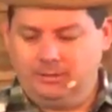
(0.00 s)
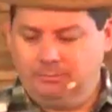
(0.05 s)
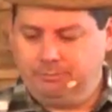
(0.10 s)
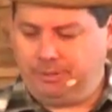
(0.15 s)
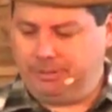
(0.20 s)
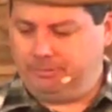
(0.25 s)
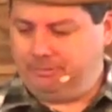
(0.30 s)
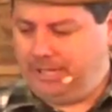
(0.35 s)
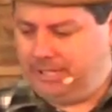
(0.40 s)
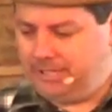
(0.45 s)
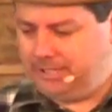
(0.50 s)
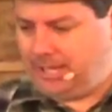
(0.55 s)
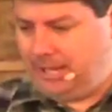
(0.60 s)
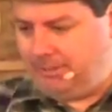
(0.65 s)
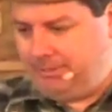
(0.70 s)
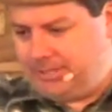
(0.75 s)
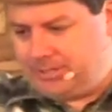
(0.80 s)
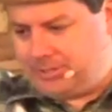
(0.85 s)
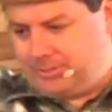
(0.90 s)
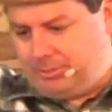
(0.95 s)
But
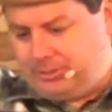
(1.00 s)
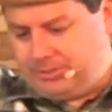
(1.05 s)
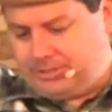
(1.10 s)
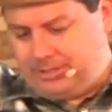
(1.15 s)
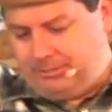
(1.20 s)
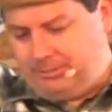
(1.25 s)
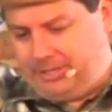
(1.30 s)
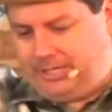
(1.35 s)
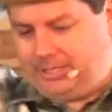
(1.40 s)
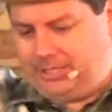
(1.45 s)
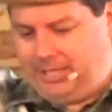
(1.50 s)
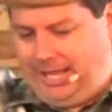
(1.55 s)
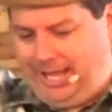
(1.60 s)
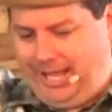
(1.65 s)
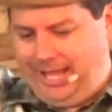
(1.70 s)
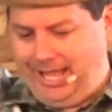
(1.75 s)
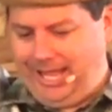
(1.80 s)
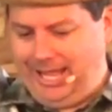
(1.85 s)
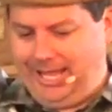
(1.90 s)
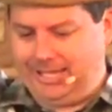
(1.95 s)
meditate means you put something in your
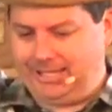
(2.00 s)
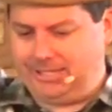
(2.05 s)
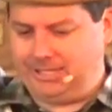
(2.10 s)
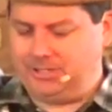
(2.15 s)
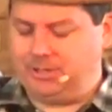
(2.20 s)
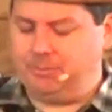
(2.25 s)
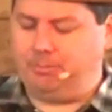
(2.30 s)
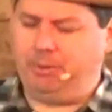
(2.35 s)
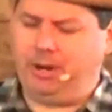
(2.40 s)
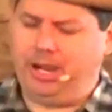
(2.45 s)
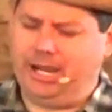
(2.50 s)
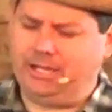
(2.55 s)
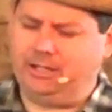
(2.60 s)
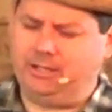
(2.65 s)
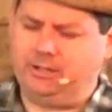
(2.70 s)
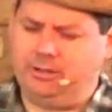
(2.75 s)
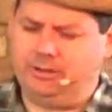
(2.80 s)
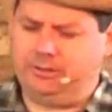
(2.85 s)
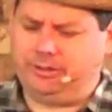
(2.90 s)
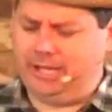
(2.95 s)
head, in your brain,
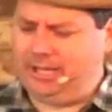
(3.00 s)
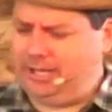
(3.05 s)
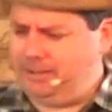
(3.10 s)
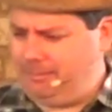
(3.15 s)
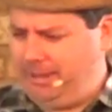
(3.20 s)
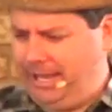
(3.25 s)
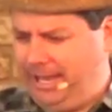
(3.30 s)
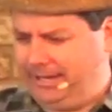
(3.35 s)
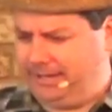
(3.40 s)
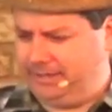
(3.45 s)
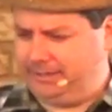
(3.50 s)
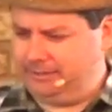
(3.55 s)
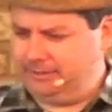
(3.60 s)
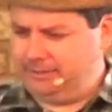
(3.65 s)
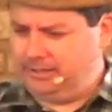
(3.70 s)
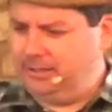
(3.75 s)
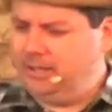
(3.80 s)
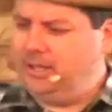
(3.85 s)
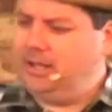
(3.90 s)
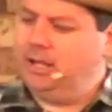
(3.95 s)
and you think about it
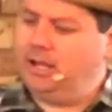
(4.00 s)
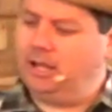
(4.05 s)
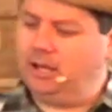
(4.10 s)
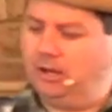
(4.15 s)
a